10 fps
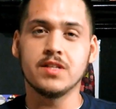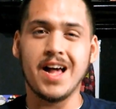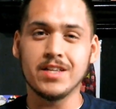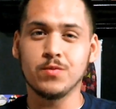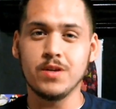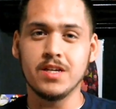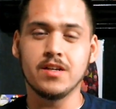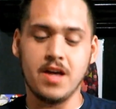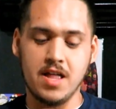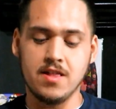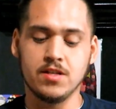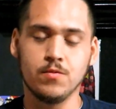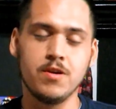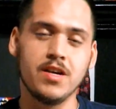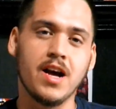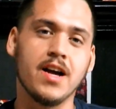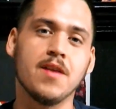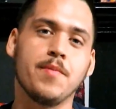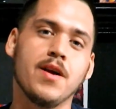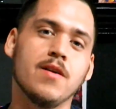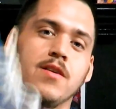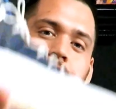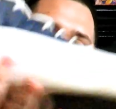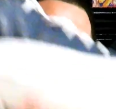last week, and this week I got a pair of